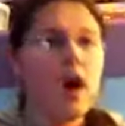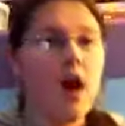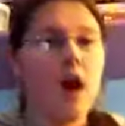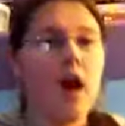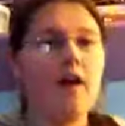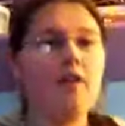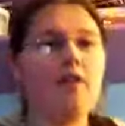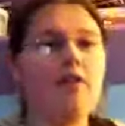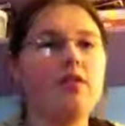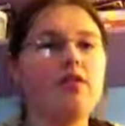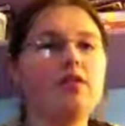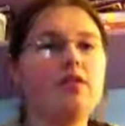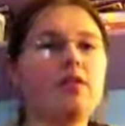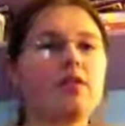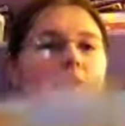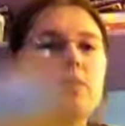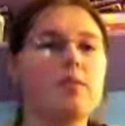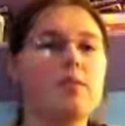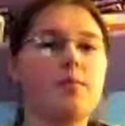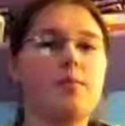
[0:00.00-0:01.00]
I
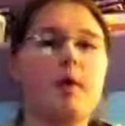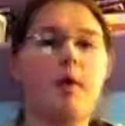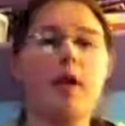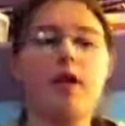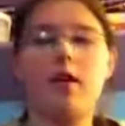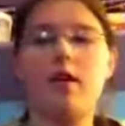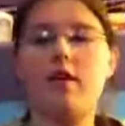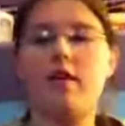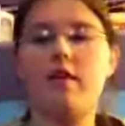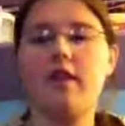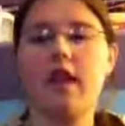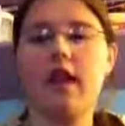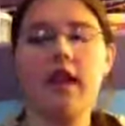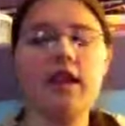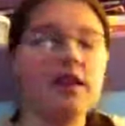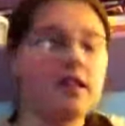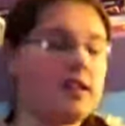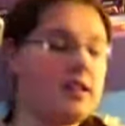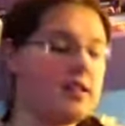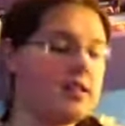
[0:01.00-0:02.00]
recently was a part of
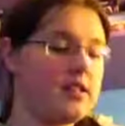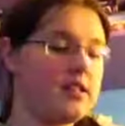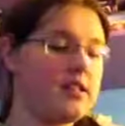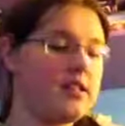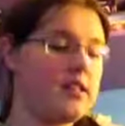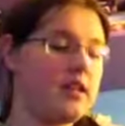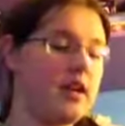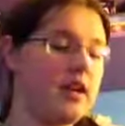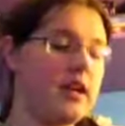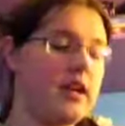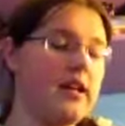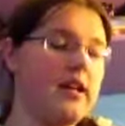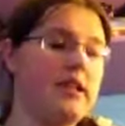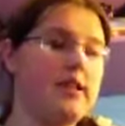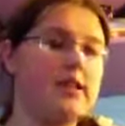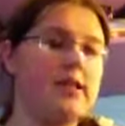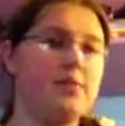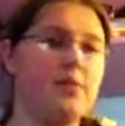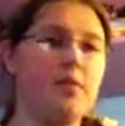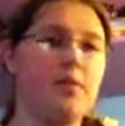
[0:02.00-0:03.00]
Candace at uh,
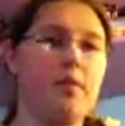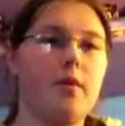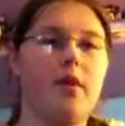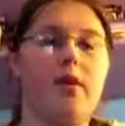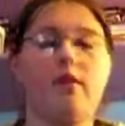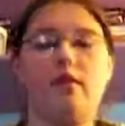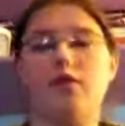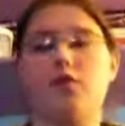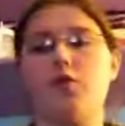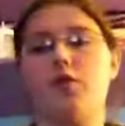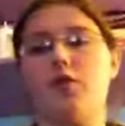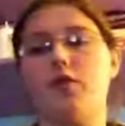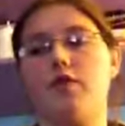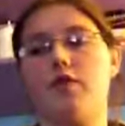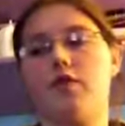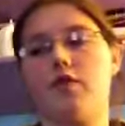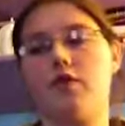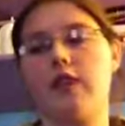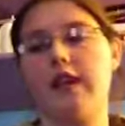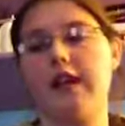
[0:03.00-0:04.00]
Candace's book blog tour
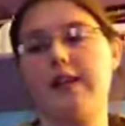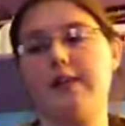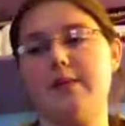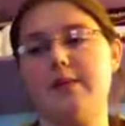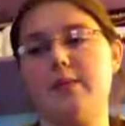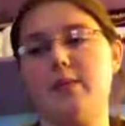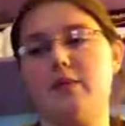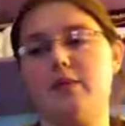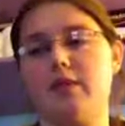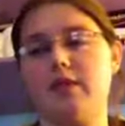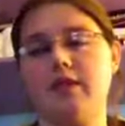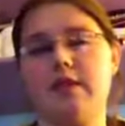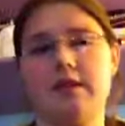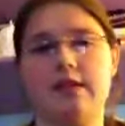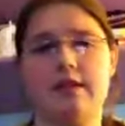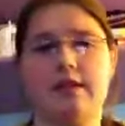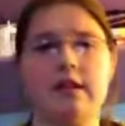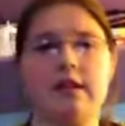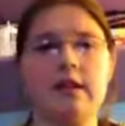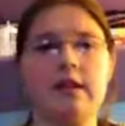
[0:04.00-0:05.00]
for H.B.
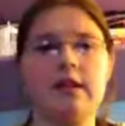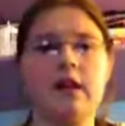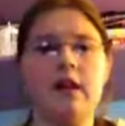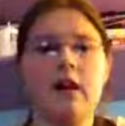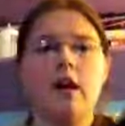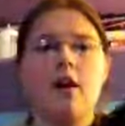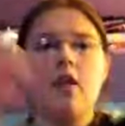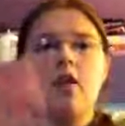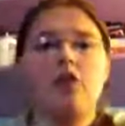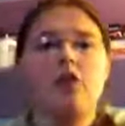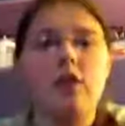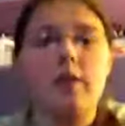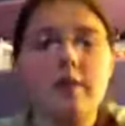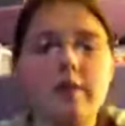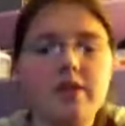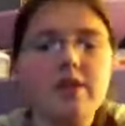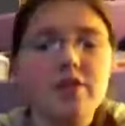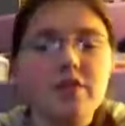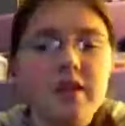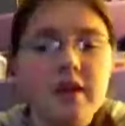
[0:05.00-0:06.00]
Bolton's The
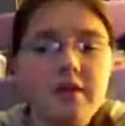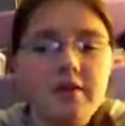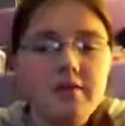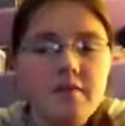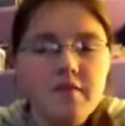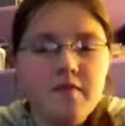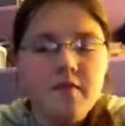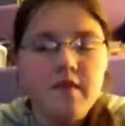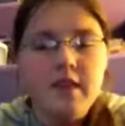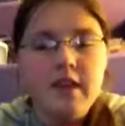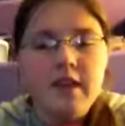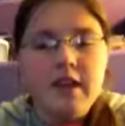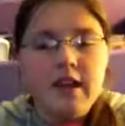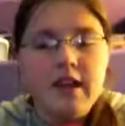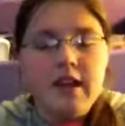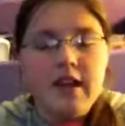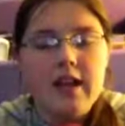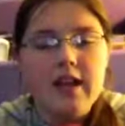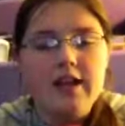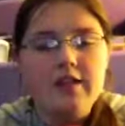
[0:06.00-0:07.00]
Serpent's Ring.
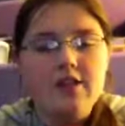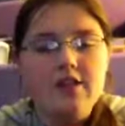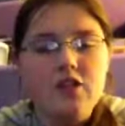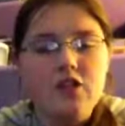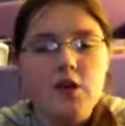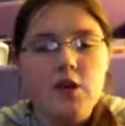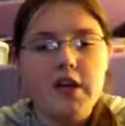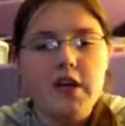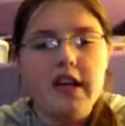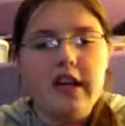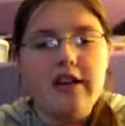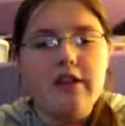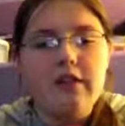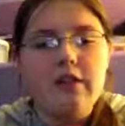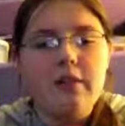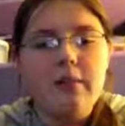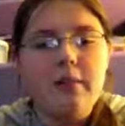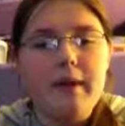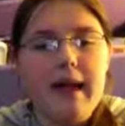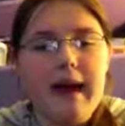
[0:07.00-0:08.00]
And so I got a
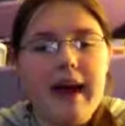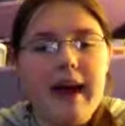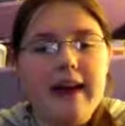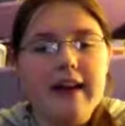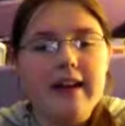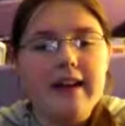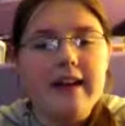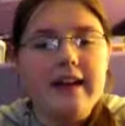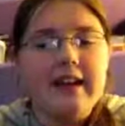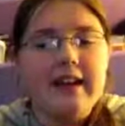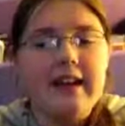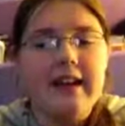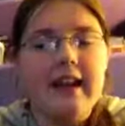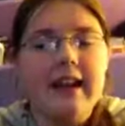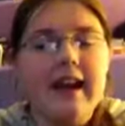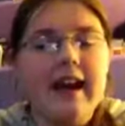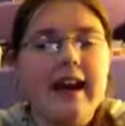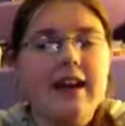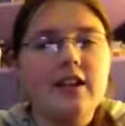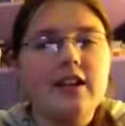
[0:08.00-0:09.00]
little pack and I
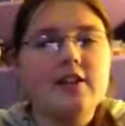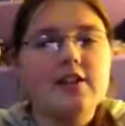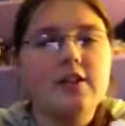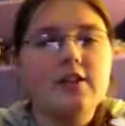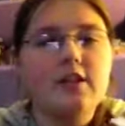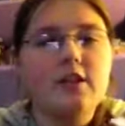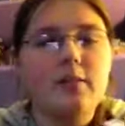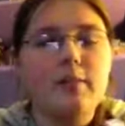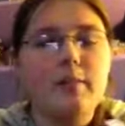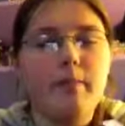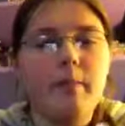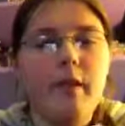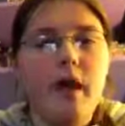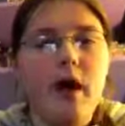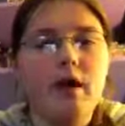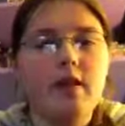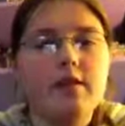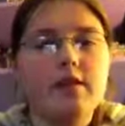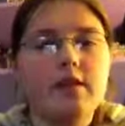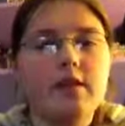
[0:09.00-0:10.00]
got this little
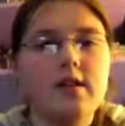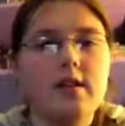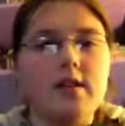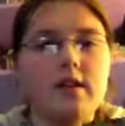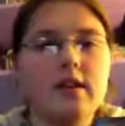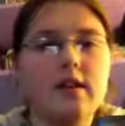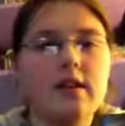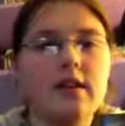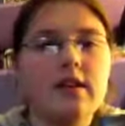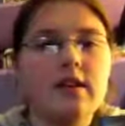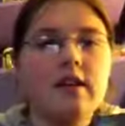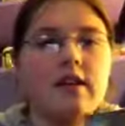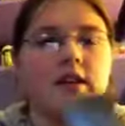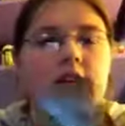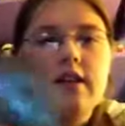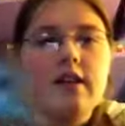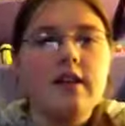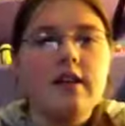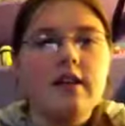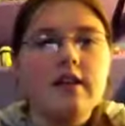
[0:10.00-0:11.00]
box here
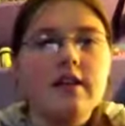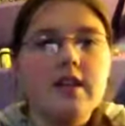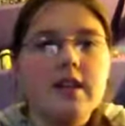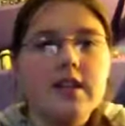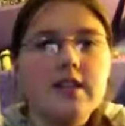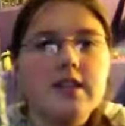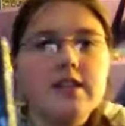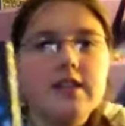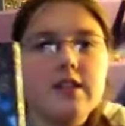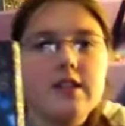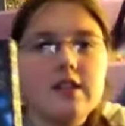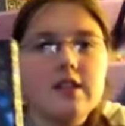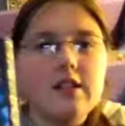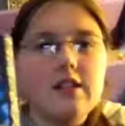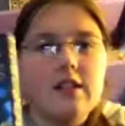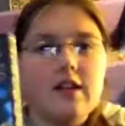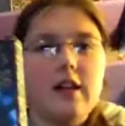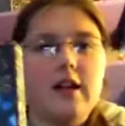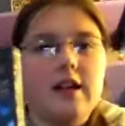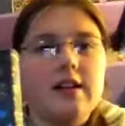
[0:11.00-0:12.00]
that
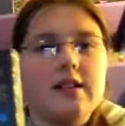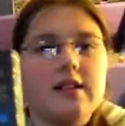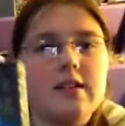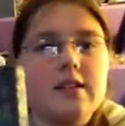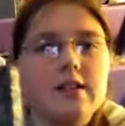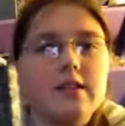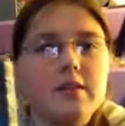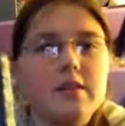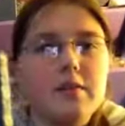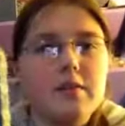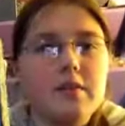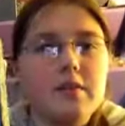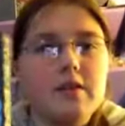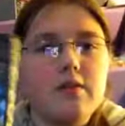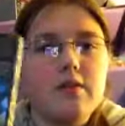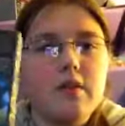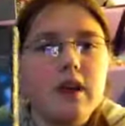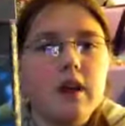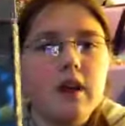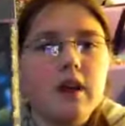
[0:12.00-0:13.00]
has the serpent
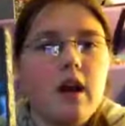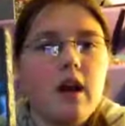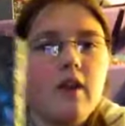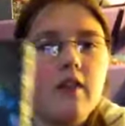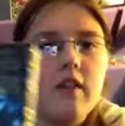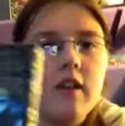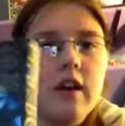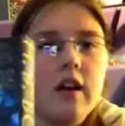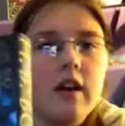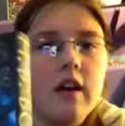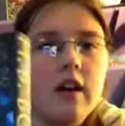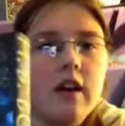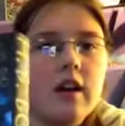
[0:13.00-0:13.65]
ring cover.